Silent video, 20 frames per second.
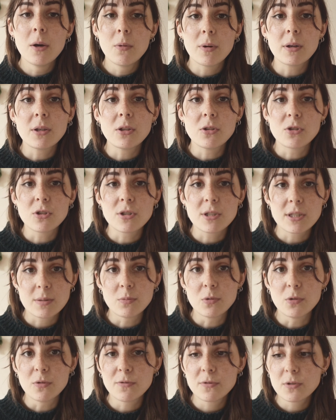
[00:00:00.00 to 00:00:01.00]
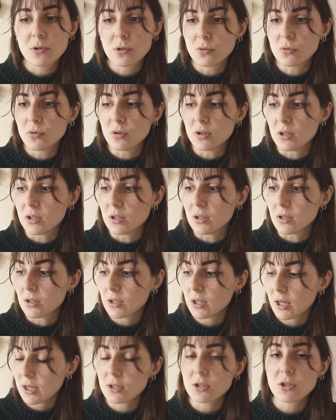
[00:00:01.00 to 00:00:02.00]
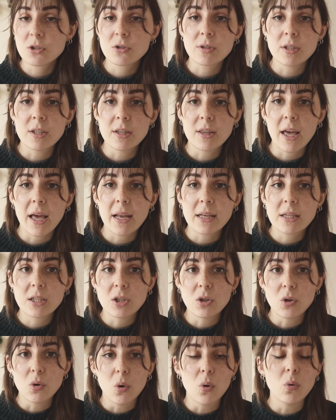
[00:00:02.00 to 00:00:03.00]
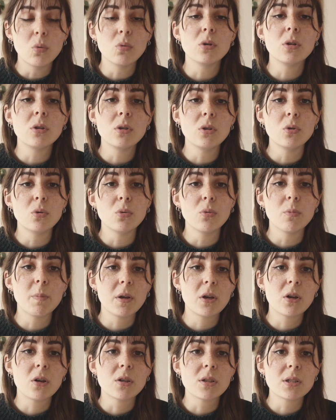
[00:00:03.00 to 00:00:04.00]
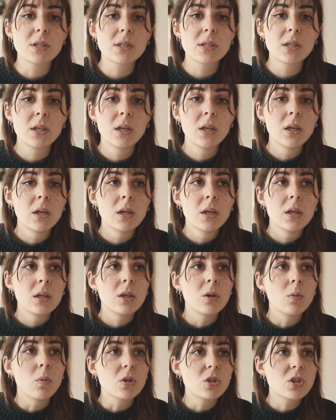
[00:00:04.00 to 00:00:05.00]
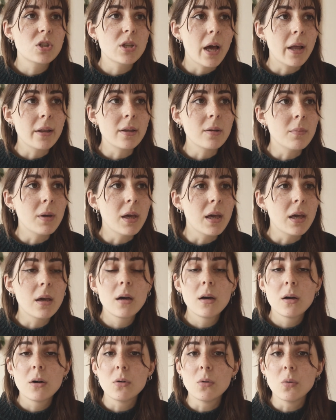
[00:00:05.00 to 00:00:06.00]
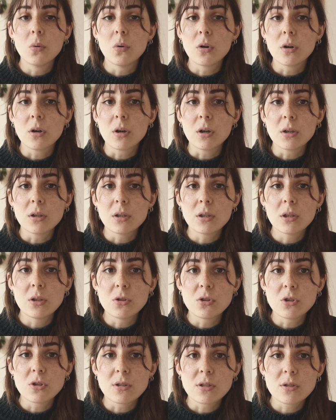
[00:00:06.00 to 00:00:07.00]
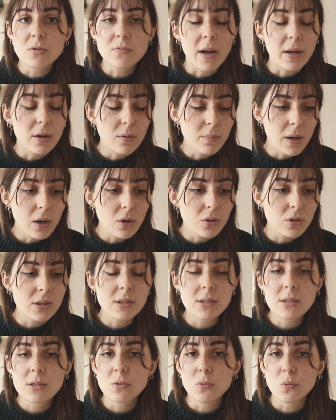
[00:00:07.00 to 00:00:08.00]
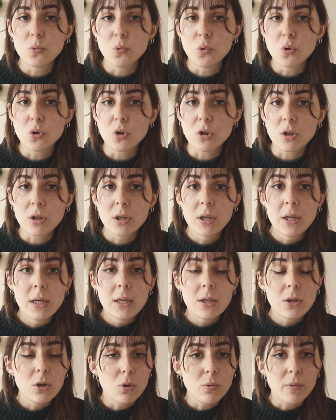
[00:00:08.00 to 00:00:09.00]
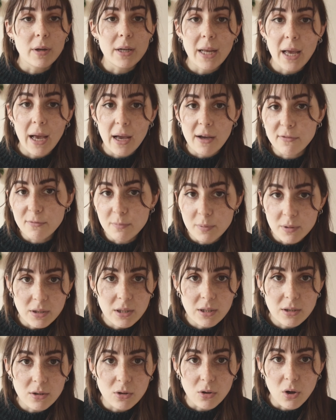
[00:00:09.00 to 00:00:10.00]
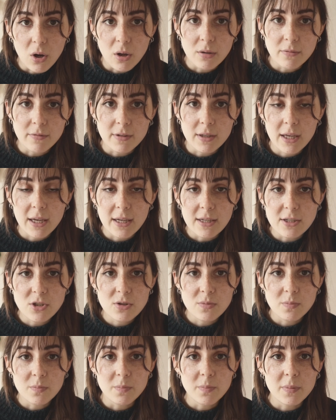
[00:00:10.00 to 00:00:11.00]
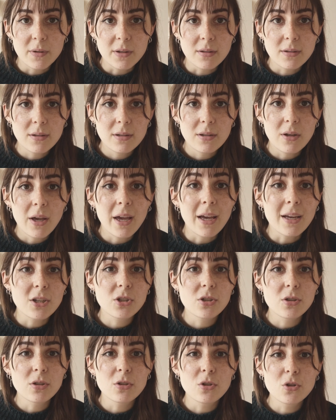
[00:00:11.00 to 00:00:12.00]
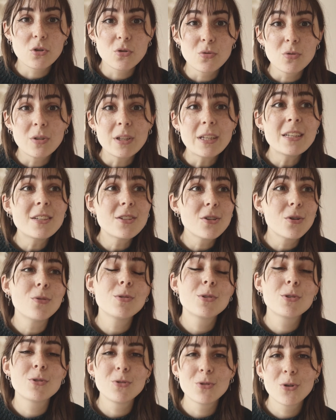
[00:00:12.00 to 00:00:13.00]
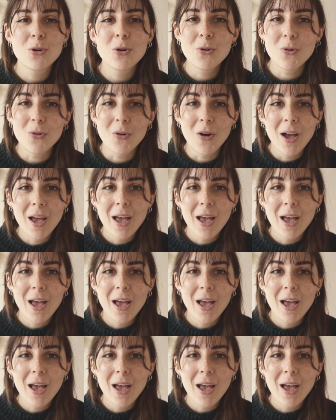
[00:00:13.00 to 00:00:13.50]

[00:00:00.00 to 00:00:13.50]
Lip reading: when you just moved to a country that you only knew because you watched anime, or you just read about it, or you already have been here on a vacation, but you actually truly don't know